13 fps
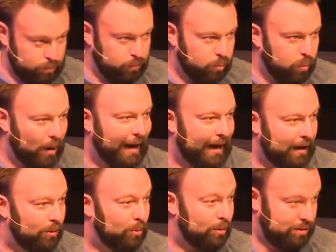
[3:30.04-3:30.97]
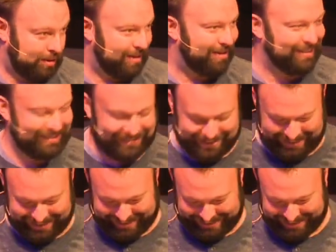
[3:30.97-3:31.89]
Wow.
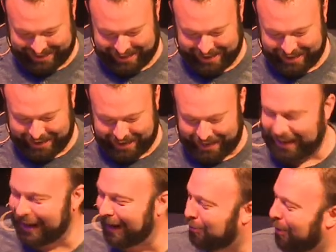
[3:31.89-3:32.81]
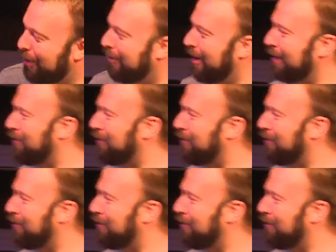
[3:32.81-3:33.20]
And I'm wondering for